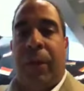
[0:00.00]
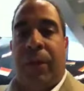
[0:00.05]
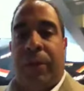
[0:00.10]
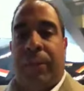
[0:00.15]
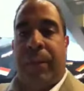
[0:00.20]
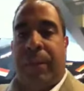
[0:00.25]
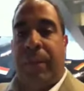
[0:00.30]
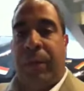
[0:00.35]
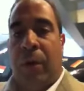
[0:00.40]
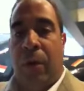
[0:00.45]
all
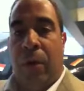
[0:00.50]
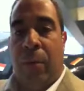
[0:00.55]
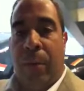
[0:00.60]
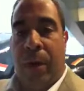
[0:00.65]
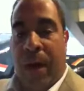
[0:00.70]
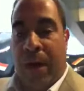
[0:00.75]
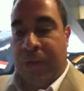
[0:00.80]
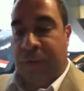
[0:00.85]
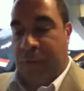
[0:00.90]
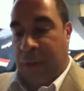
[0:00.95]
these people going
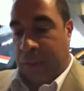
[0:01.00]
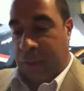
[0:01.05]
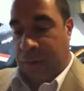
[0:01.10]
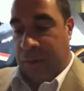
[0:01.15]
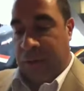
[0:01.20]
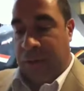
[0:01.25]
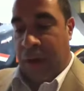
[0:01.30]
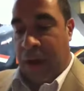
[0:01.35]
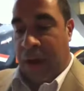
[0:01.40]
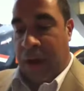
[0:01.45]
by. So I'm
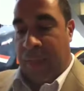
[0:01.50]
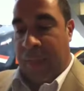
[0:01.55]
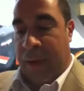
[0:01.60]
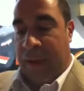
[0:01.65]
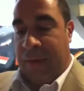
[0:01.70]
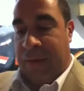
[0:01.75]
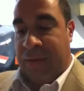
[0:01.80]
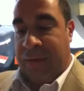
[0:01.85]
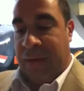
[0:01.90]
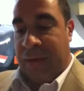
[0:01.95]
going to talk
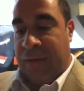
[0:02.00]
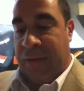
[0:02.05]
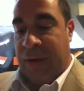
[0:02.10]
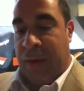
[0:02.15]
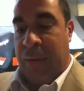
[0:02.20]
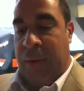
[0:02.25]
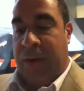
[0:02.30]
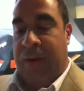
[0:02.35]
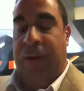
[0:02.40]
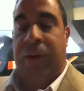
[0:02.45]
about the session
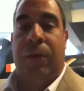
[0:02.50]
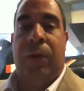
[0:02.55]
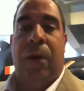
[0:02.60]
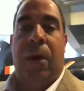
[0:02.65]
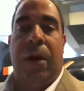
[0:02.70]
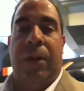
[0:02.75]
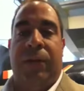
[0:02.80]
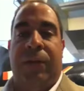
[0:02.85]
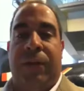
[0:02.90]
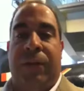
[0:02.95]
I went to
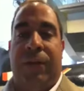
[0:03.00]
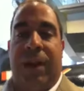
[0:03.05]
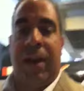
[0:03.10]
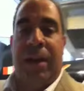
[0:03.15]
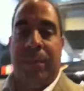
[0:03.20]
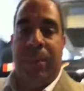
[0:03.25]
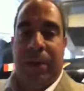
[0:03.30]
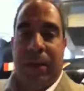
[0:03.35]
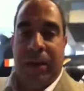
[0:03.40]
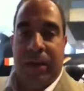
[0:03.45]
on
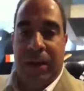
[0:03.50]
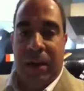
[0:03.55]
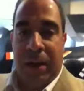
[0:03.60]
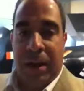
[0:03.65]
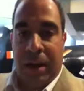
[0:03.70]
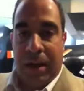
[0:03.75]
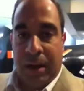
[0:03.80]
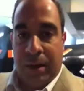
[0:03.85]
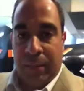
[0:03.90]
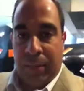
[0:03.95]

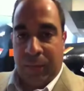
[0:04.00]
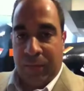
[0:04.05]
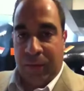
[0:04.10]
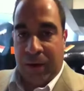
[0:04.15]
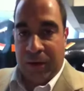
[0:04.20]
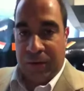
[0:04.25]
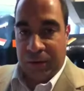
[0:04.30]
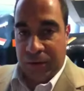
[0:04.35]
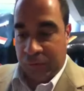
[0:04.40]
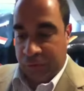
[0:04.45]
sustainability in
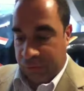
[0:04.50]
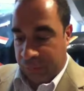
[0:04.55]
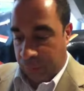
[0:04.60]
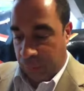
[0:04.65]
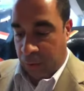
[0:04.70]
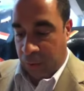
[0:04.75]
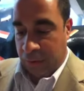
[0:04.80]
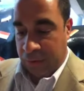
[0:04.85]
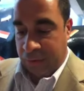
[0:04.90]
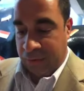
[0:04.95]
professional
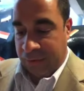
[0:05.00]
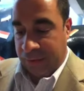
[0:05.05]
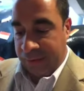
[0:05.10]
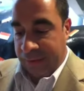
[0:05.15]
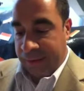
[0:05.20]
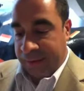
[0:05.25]
sports.